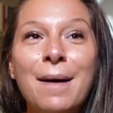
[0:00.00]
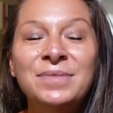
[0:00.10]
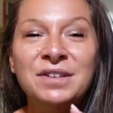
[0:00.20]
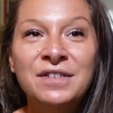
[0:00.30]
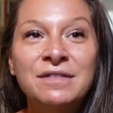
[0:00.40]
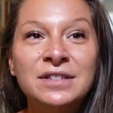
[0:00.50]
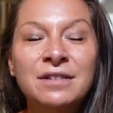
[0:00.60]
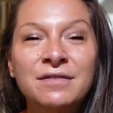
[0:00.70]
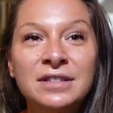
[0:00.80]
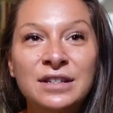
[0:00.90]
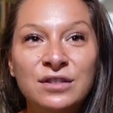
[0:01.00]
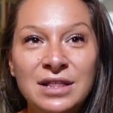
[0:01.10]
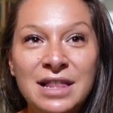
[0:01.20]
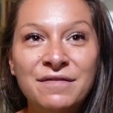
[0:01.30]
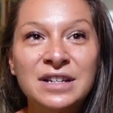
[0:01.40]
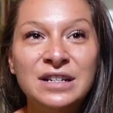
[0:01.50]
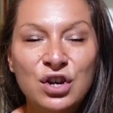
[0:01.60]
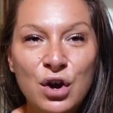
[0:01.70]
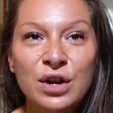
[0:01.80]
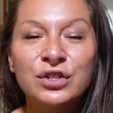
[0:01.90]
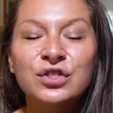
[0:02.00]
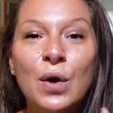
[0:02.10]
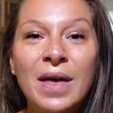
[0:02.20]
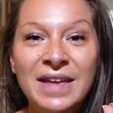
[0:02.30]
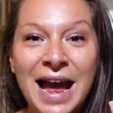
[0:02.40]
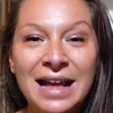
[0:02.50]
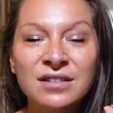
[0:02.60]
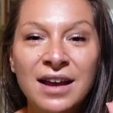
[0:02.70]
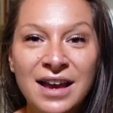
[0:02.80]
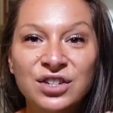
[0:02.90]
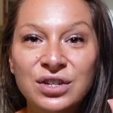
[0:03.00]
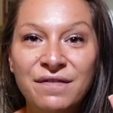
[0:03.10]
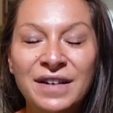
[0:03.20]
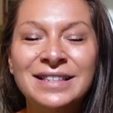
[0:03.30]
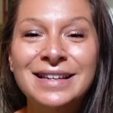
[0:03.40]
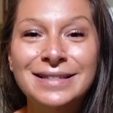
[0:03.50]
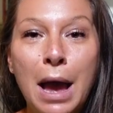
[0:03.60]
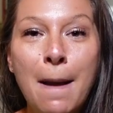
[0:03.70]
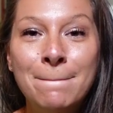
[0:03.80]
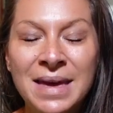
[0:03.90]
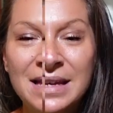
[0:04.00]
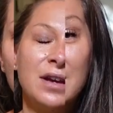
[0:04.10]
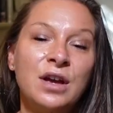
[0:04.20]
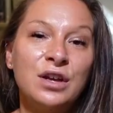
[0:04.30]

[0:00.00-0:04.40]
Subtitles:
Definitive Lifting Toner. So the anti-aging effect is amazing.